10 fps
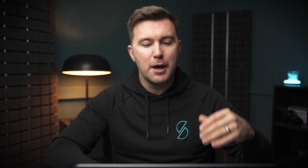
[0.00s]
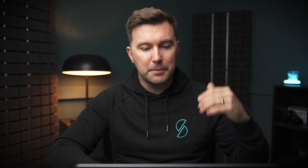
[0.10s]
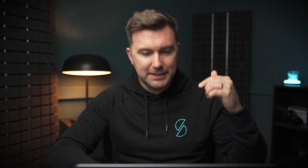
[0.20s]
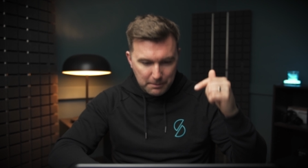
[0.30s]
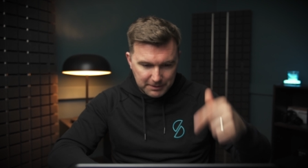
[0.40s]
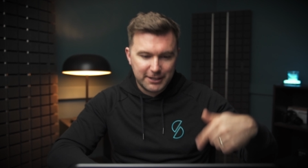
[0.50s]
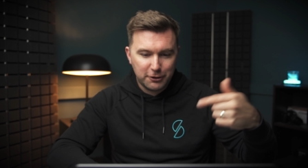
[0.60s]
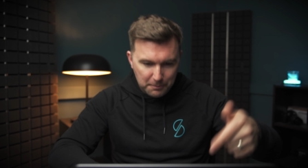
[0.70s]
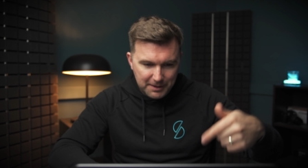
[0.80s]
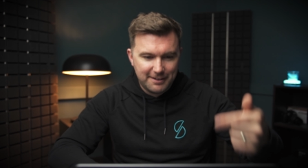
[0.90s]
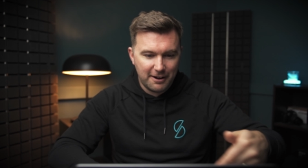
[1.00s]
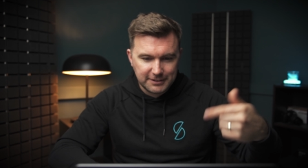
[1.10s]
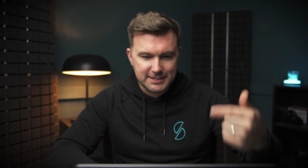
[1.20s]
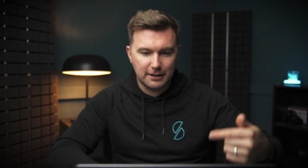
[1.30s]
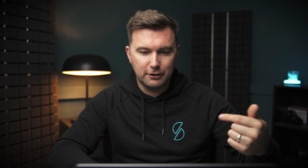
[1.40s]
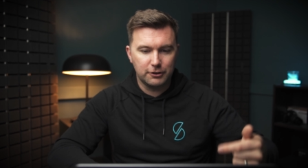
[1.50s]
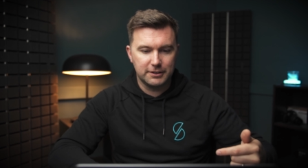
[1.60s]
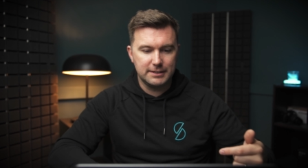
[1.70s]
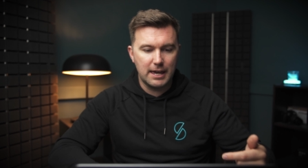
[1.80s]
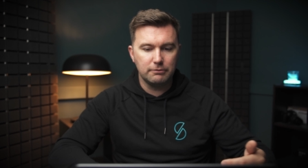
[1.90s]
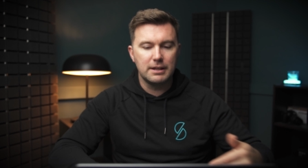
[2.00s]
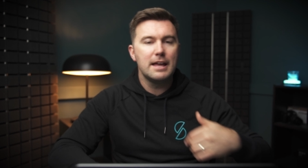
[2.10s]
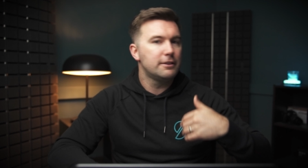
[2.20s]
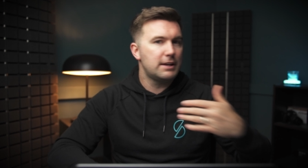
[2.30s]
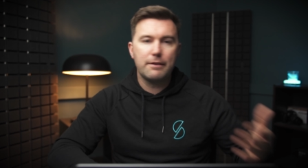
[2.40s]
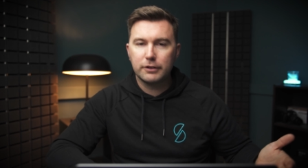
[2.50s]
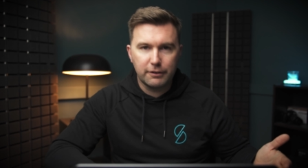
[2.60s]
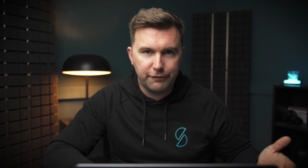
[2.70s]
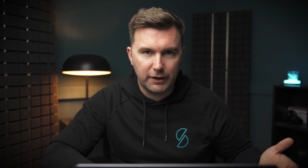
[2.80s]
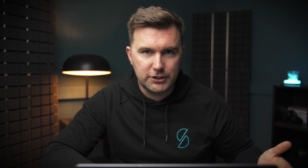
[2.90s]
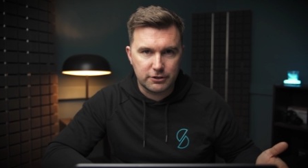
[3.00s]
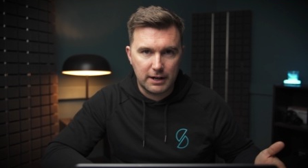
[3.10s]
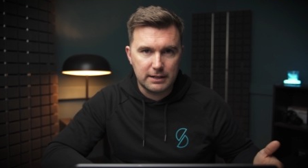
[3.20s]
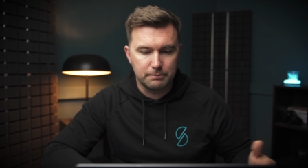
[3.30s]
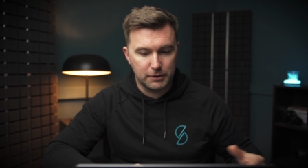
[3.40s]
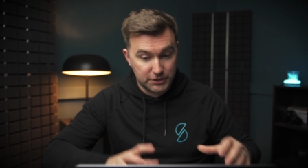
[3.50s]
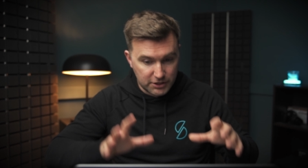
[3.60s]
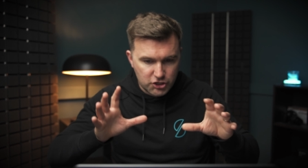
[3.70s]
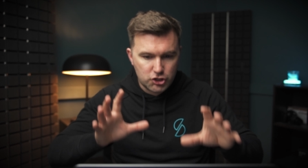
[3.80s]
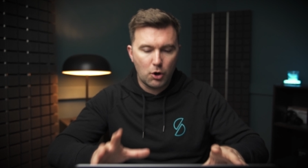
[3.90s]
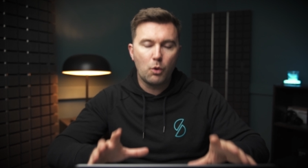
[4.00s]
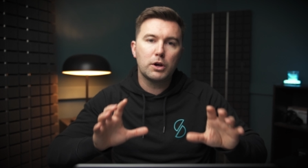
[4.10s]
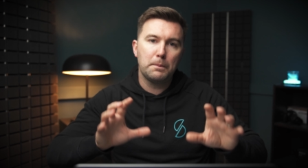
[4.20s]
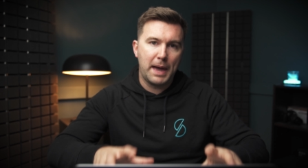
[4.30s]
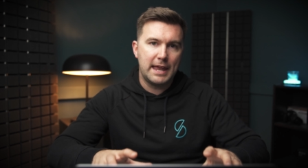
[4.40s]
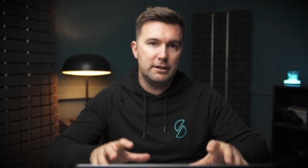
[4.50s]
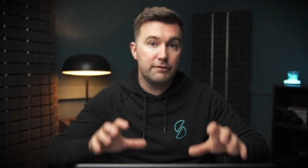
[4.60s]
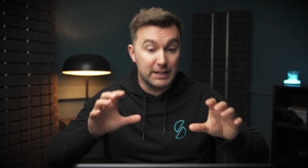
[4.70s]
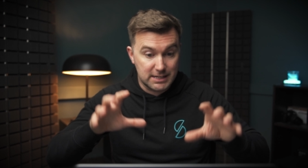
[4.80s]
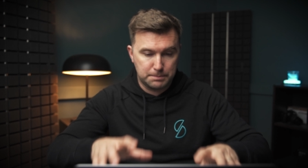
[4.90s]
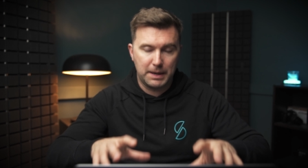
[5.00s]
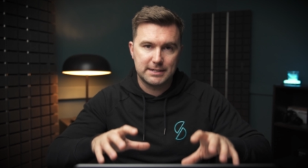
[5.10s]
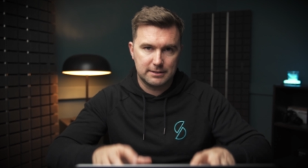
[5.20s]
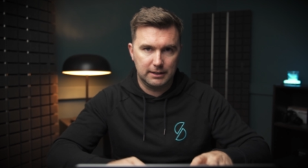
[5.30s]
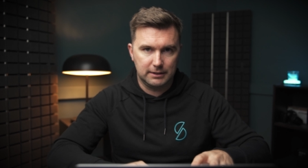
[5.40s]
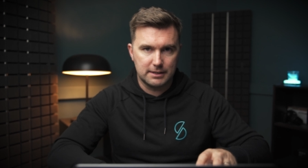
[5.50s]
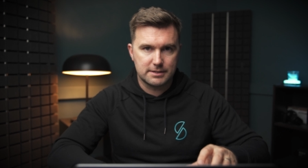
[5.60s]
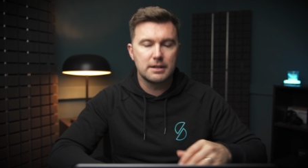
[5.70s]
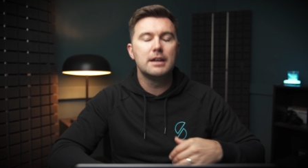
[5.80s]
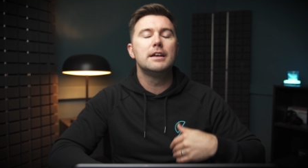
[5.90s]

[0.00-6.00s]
but then when they come in here and they start looking down, they're never gonna find your item because it's so competitive in a space like this.